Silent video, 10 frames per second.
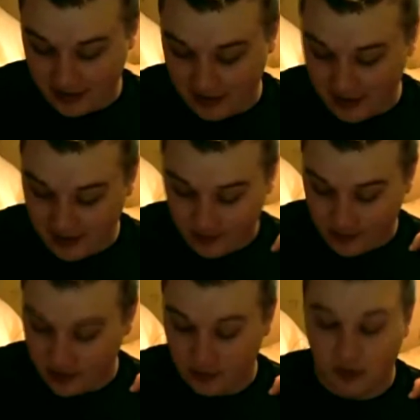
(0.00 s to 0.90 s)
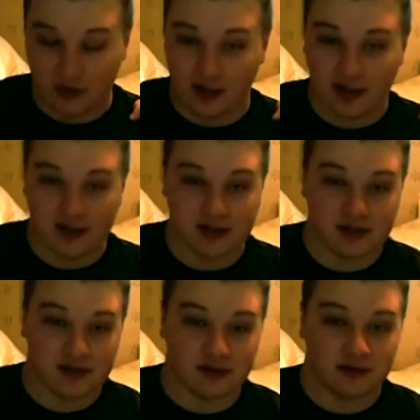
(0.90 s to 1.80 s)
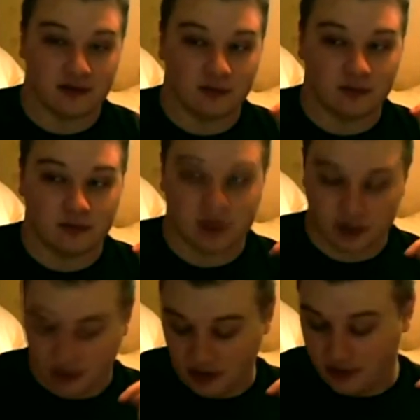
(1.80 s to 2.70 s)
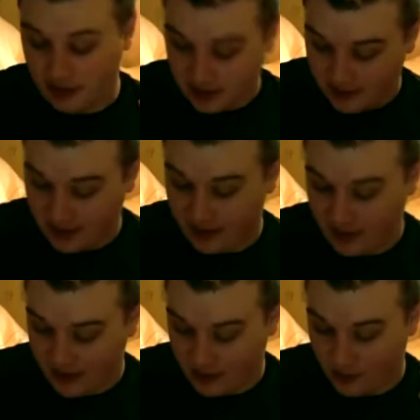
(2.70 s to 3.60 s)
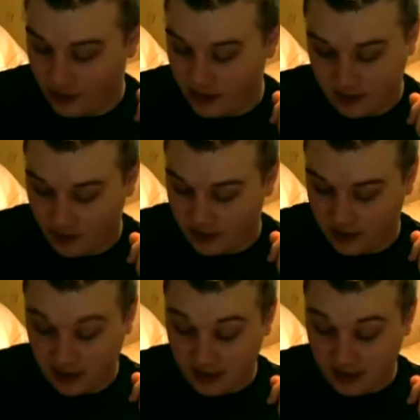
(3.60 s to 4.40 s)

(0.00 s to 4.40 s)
Zumwalt-class Destroyer as well, that's going to be coming out, that's a weird one.